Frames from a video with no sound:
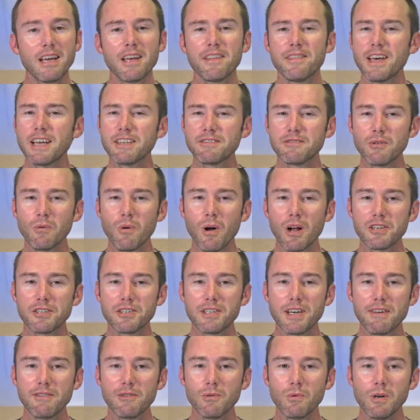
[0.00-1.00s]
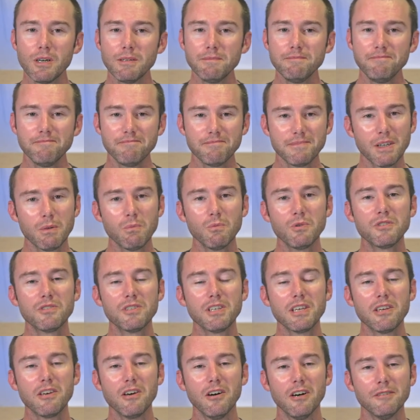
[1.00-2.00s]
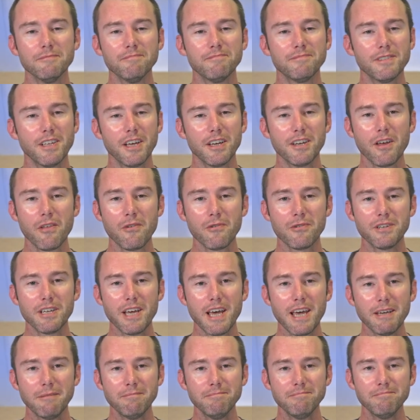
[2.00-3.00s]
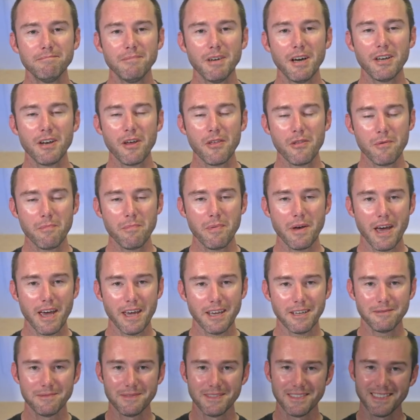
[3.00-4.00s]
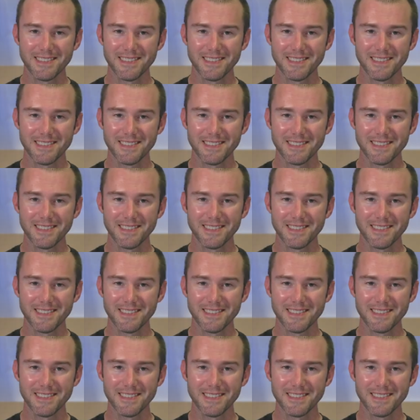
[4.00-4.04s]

Thanks for watching, everyone, and we'll see y'all another day, another bay.